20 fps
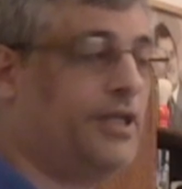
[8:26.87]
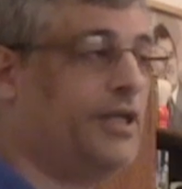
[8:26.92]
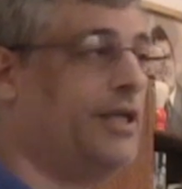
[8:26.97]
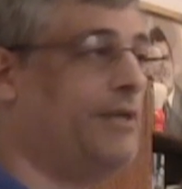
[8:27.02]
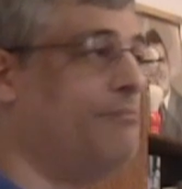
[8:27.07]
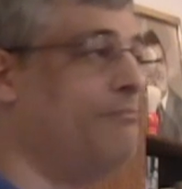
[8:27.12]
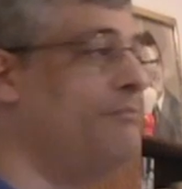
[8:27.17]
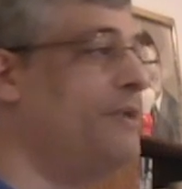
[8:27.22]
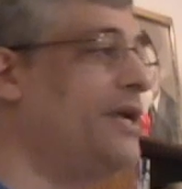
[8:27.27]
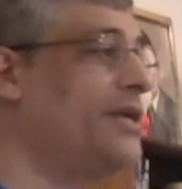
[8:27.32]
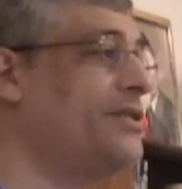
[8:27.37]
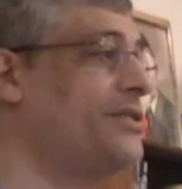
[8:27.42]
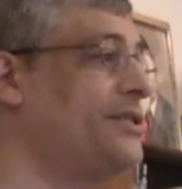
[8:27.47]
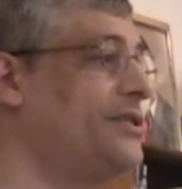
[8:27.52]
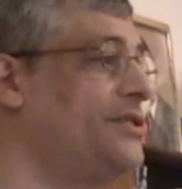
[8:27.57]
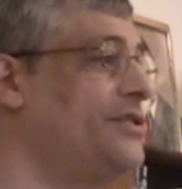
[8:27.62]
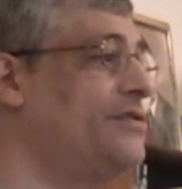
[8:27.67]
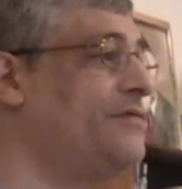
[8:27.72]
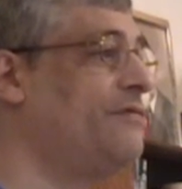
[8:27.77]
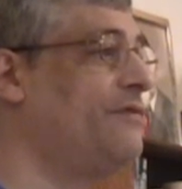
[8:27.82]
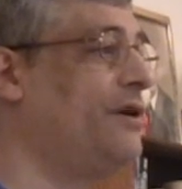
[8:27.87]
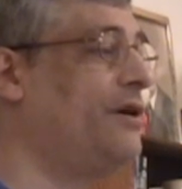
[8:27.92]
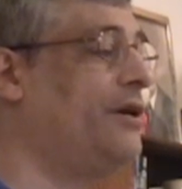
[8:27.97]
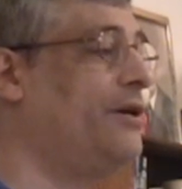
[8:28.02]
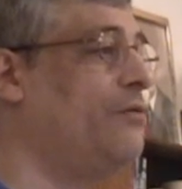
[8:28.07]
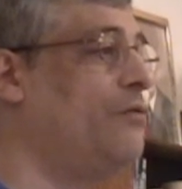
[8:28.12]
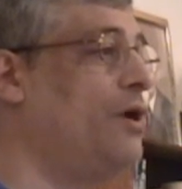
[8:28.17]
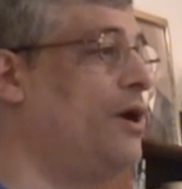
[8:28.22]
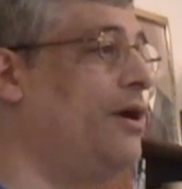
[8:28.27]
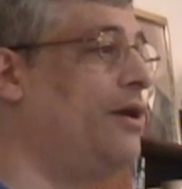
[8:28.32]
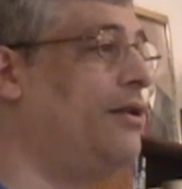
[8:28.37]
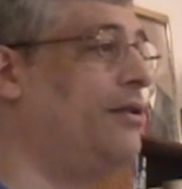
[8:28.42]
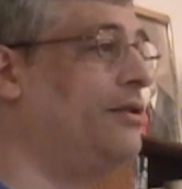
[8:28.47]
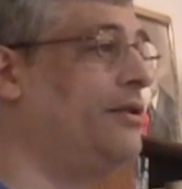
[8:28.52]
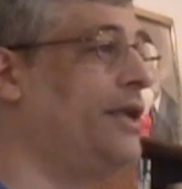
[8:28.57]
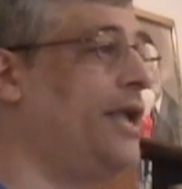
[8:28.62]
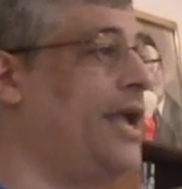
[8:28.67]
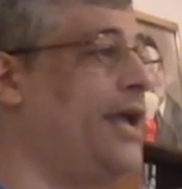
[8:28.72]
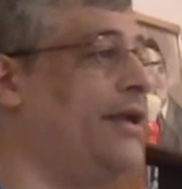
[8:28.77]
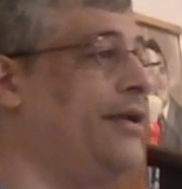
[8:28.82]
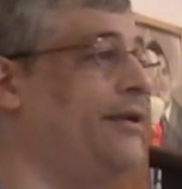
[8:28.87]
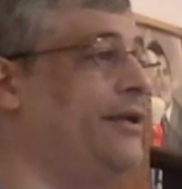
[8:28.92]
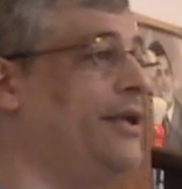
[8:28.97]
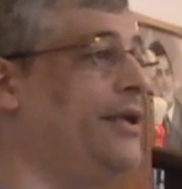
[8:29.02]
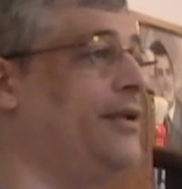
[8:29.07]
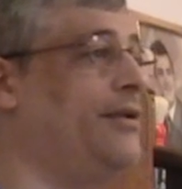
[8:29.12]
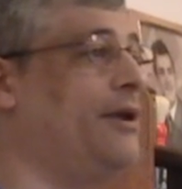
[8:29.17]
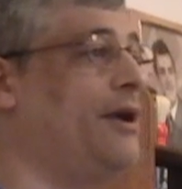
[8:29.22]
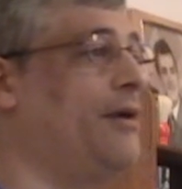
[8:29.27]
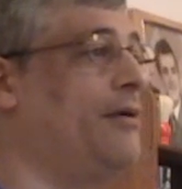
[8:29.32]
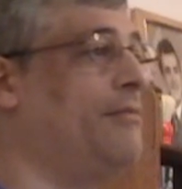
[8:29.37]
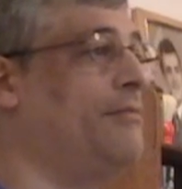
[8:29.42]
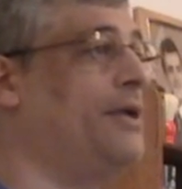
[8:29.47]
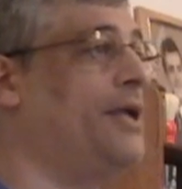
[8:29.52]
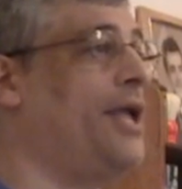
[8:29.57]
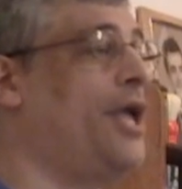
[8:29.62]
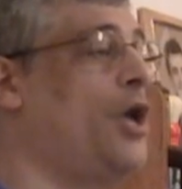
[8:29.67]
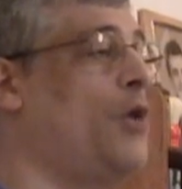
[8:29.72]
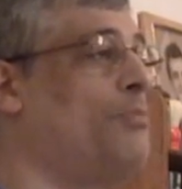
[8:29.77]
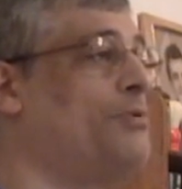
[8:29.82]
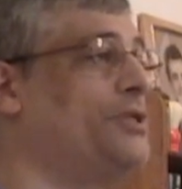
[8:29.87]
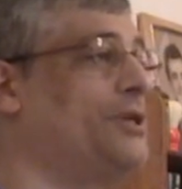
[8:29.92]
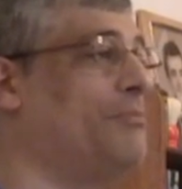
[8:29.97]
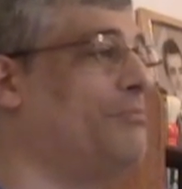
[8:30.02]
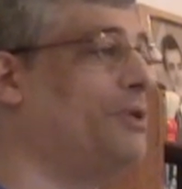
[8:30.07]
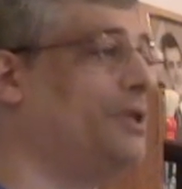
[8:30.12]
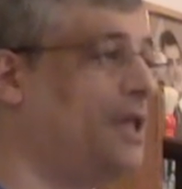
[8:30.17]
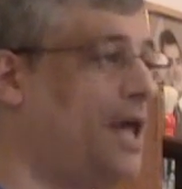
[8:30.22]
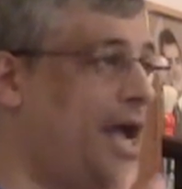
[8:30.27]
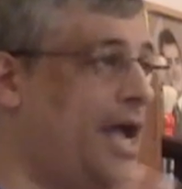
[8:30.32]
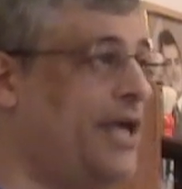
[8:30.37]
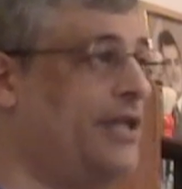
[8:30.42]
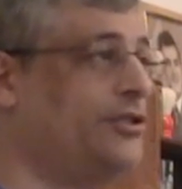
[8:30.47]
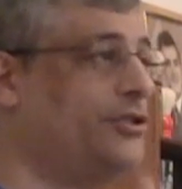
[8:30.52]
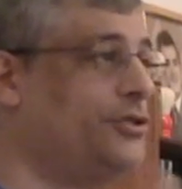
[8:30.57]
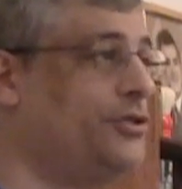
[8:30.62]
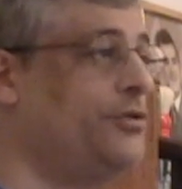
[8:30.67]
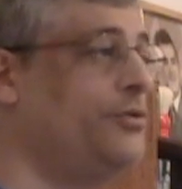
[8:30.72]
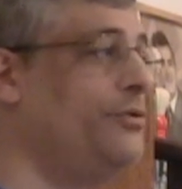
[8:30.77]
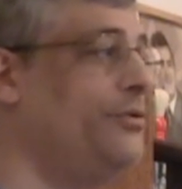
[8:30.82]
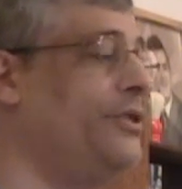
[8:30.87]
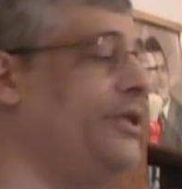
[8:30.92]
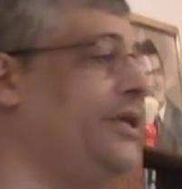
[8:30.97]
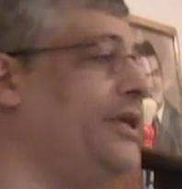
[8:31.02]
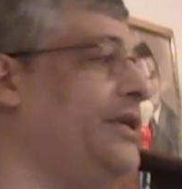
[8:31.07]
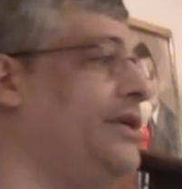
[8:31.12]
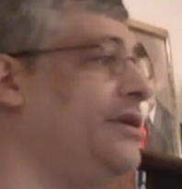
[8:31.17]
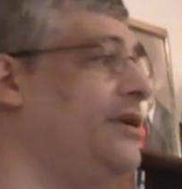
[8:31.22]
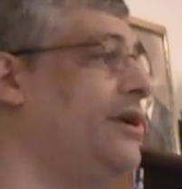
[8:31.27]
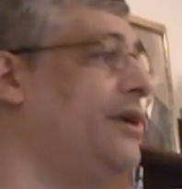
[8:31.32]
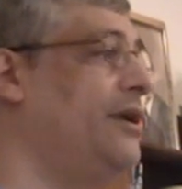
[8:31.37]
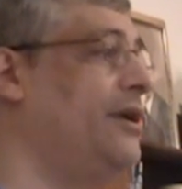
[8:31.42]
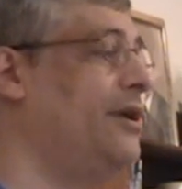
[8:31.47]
It mixes very well, and it helps apply it to the